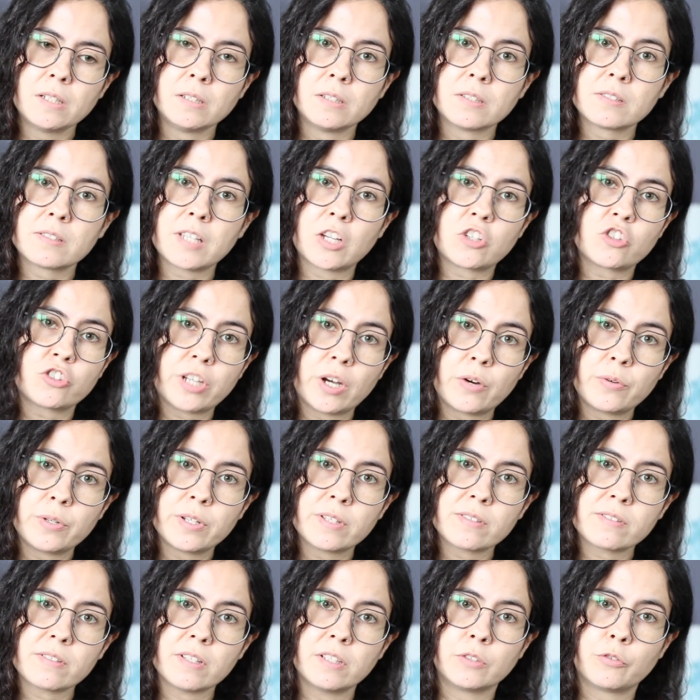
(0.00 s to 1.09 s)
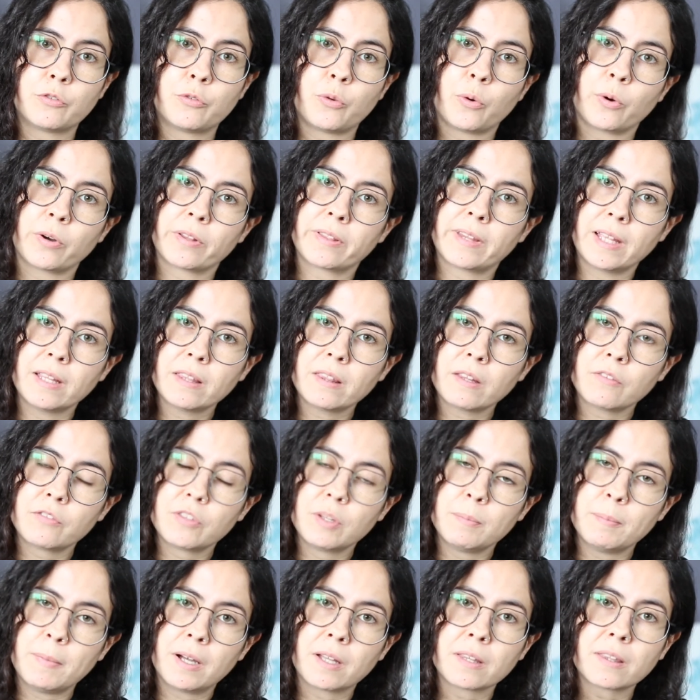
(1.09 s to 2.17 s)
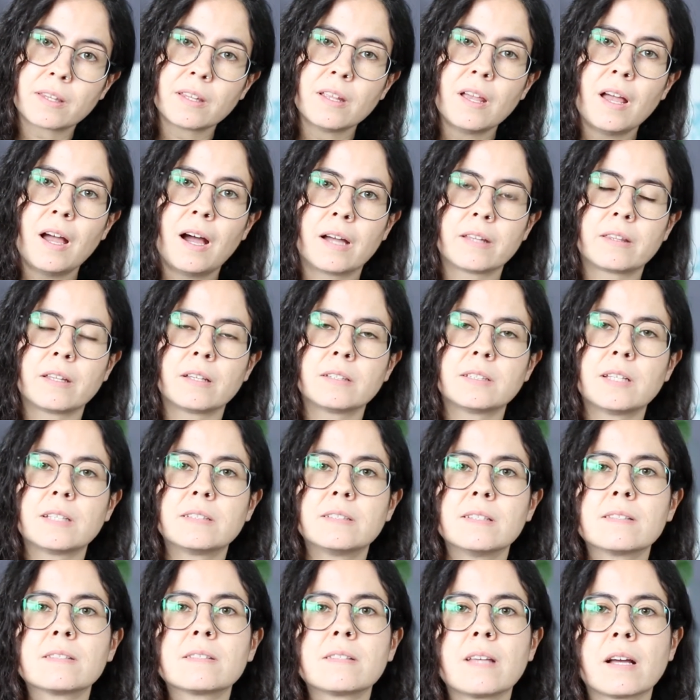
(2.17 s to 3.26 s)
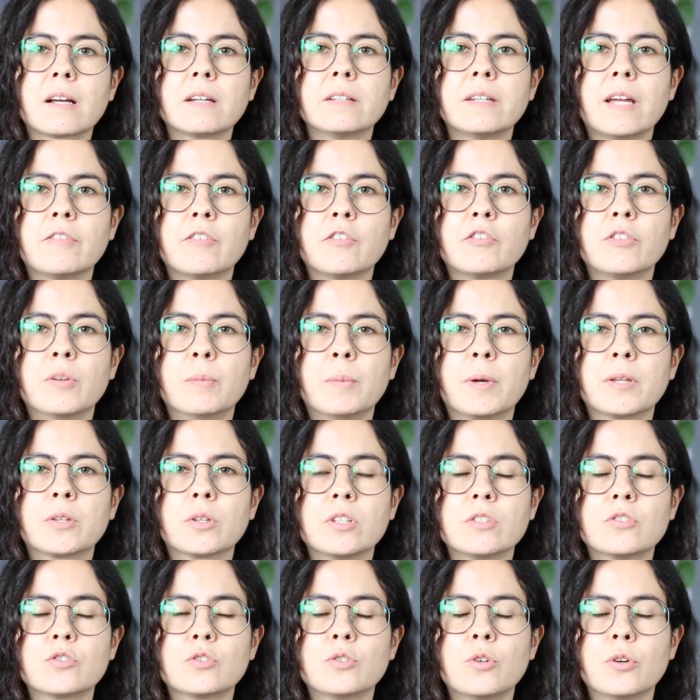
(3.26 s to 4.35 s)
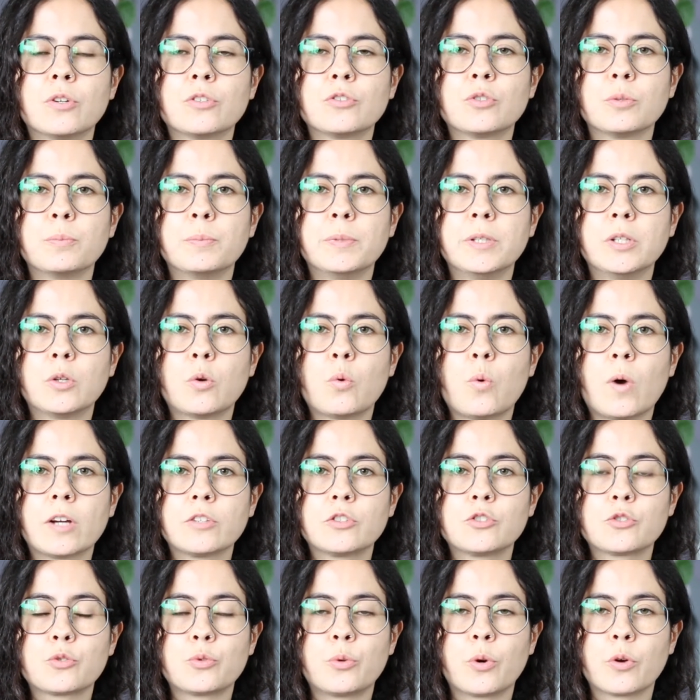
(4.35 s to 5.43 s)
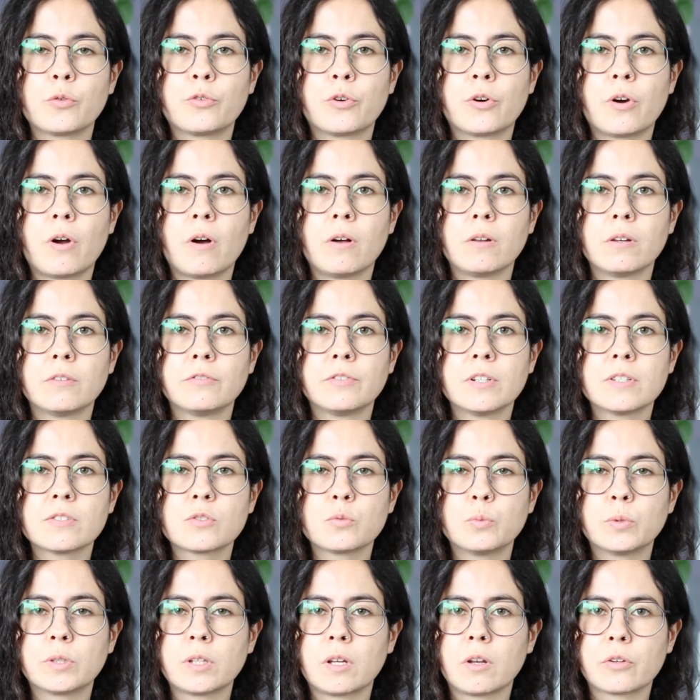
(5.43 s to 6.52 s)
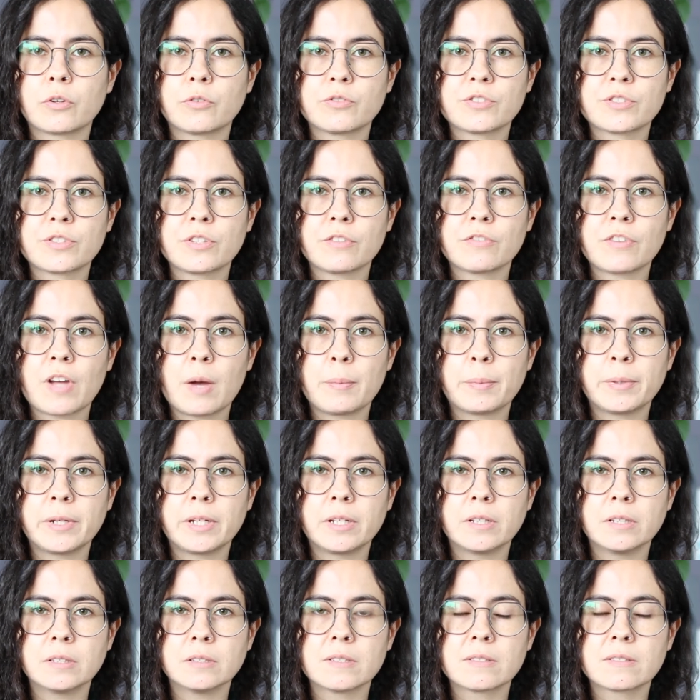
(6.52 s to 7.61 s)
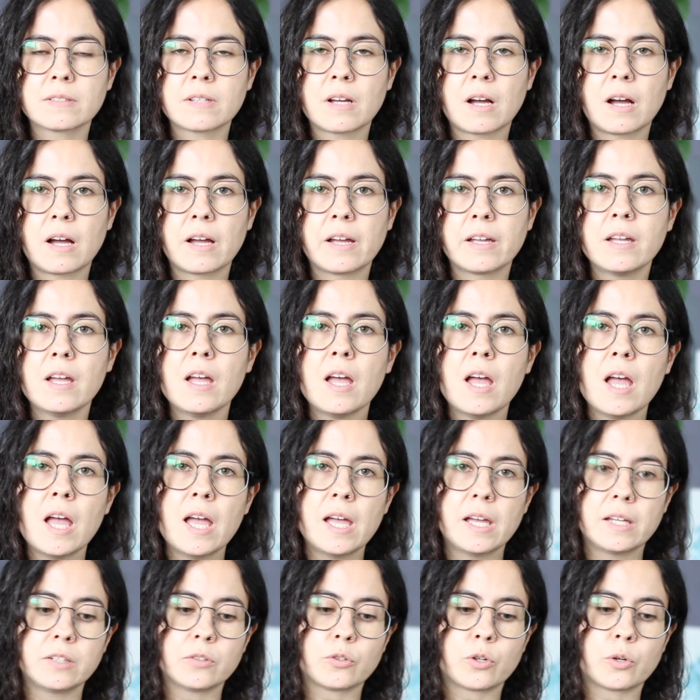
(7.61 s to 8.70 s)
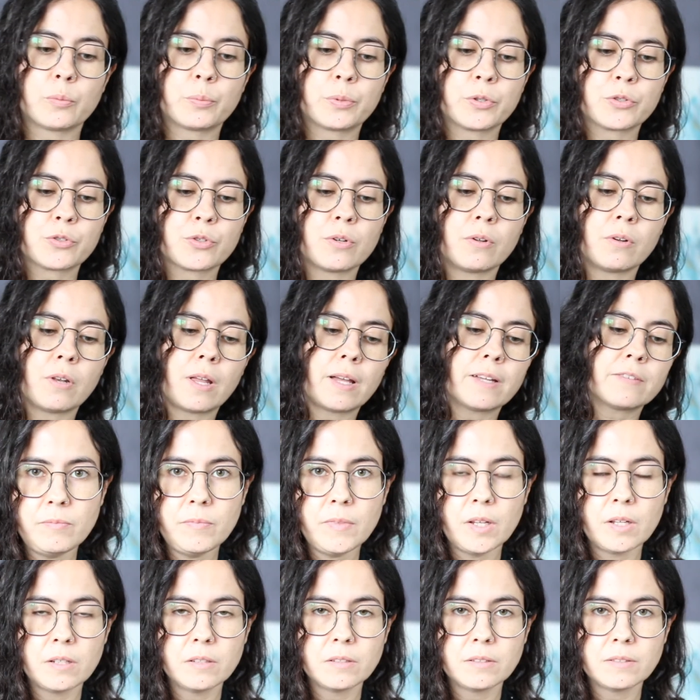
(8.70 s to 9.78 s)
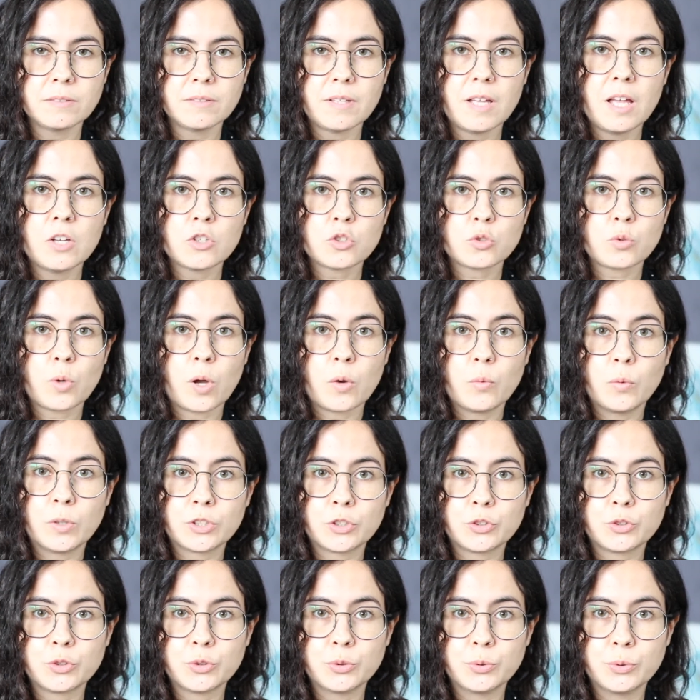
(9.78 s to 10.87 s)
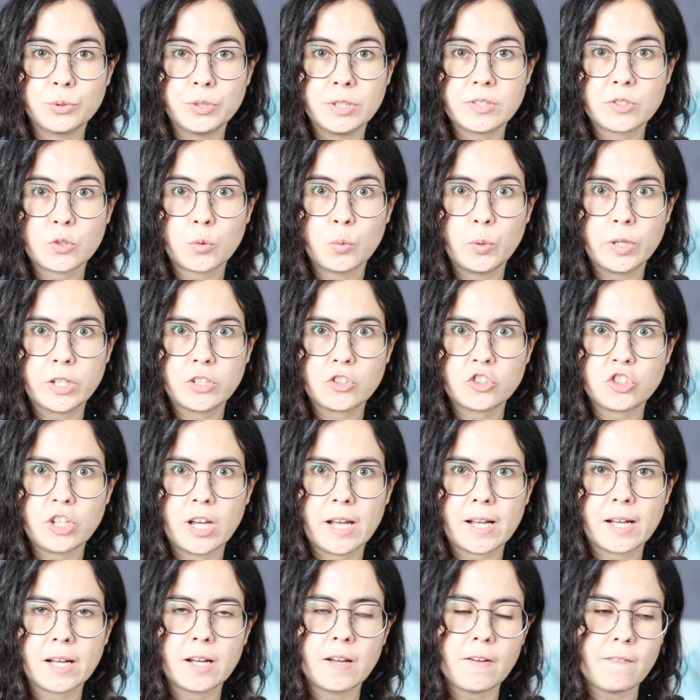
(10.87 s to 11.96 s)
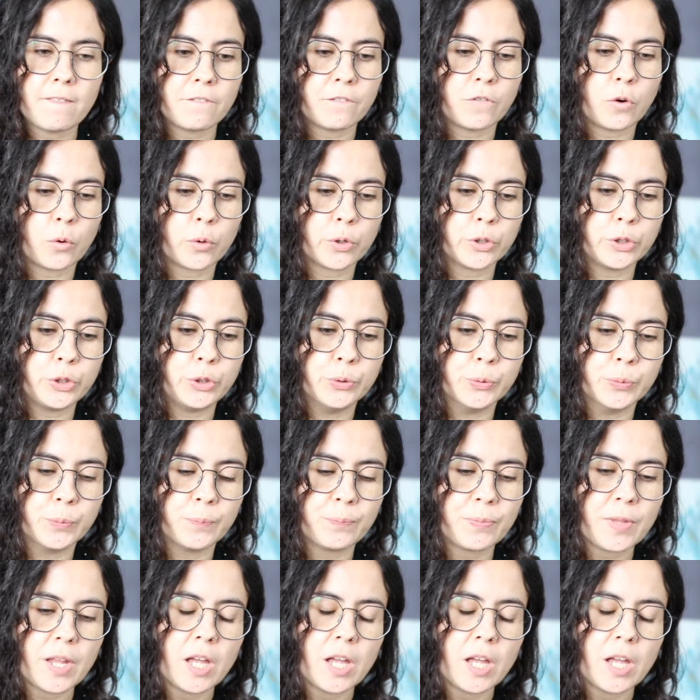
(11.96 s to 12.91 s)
Sagittarius in the 14th of the month. I think that this second half of the month is going to be quite strong for all of us, with a lot of stuff happening in the sky and in our personal life. So I wanted to do this quick check for you.